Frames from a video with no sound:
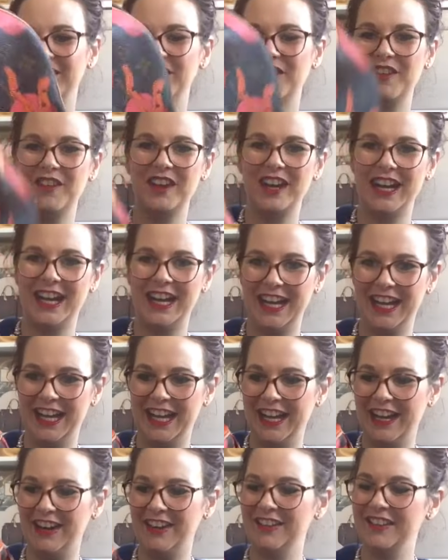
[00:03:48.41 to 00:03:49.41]

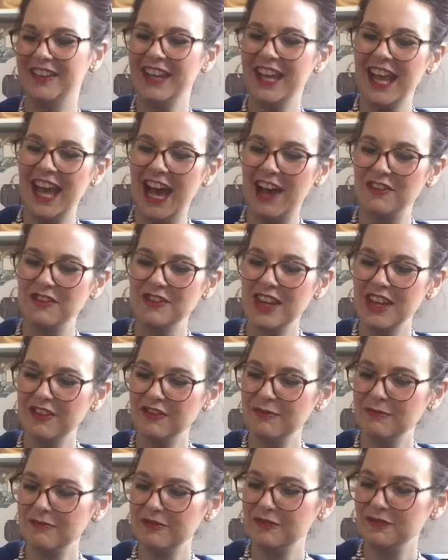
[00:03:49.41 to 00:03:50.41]
Wow.
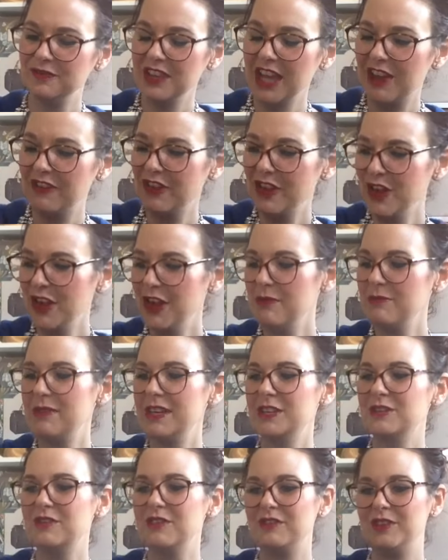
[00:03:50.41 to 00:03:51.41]
I've heard
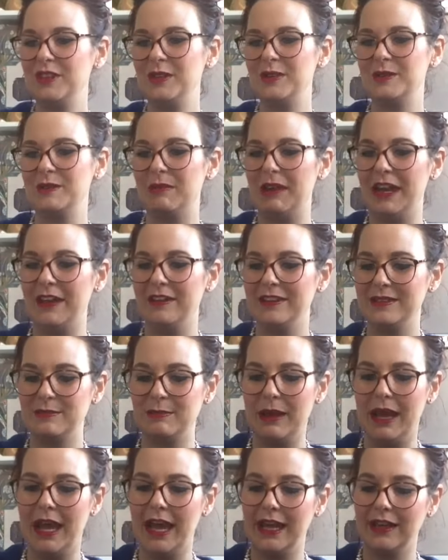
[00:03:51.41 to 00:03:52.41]
mixed reviews about this
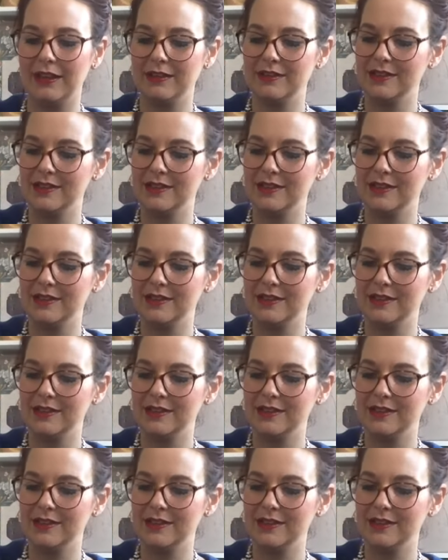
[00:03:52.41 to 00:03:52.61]
bag.